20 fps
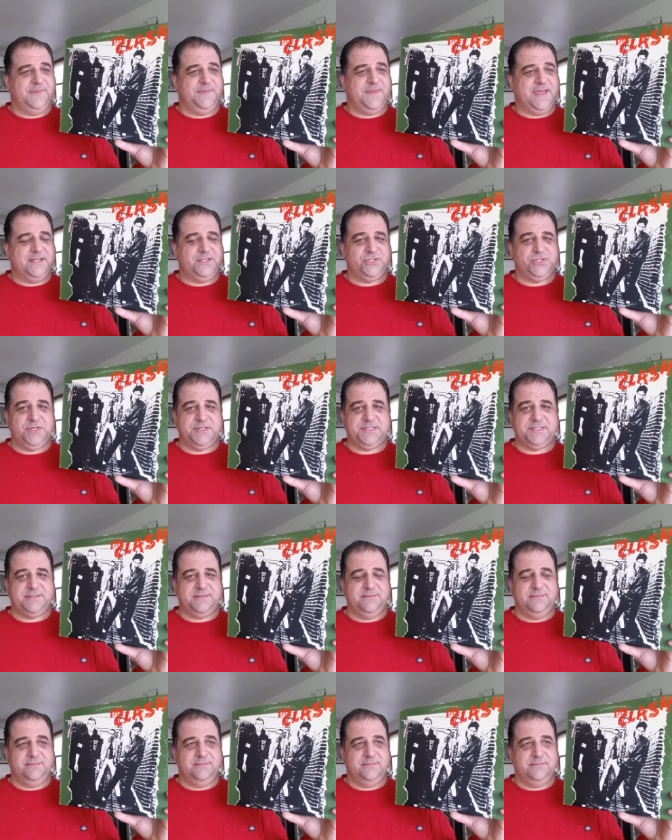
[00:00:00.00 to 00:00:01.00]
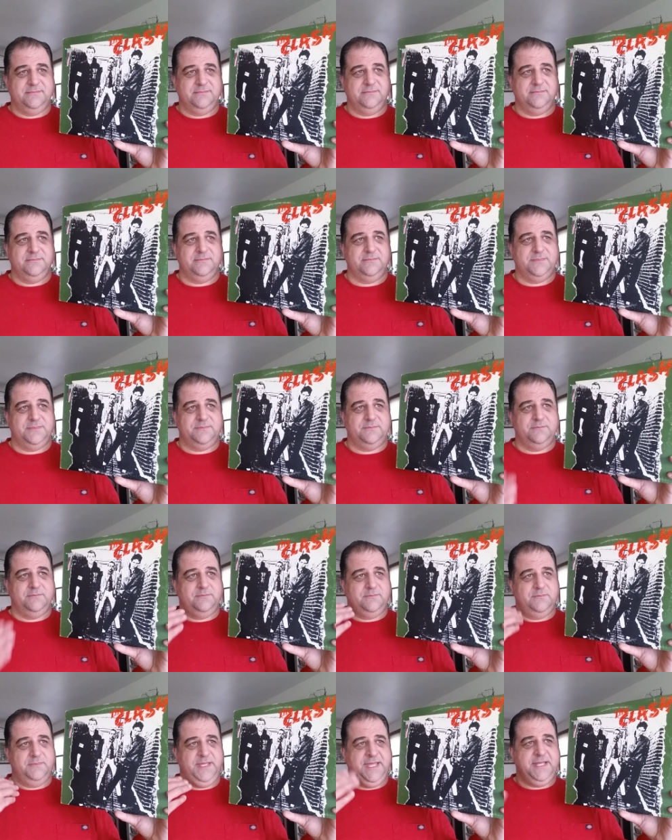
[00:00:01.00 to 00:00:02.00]
that just
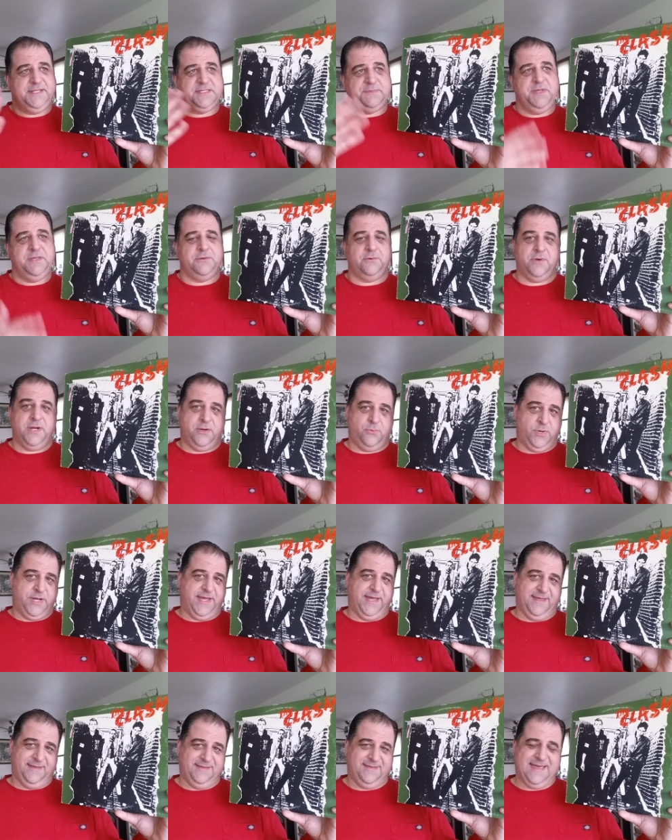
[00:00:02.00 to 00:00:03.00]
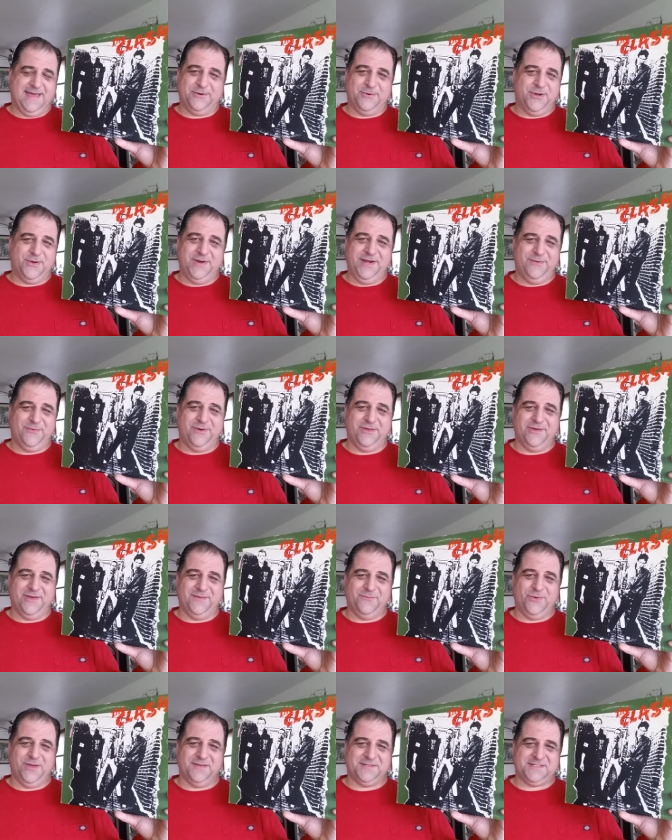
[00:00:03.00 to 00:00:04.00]
hits me the right way. I don't know
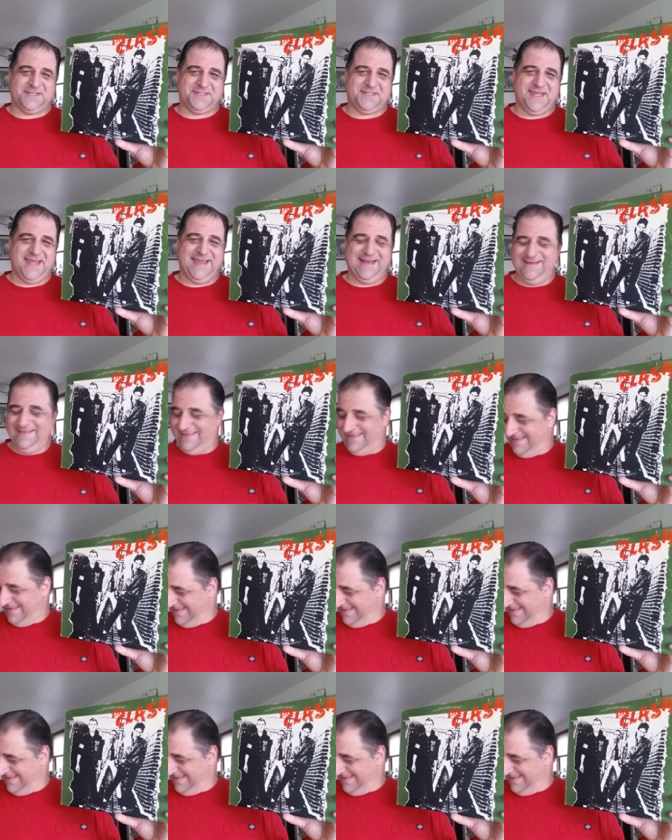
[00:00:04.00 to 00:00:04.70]
anywhere else to say it.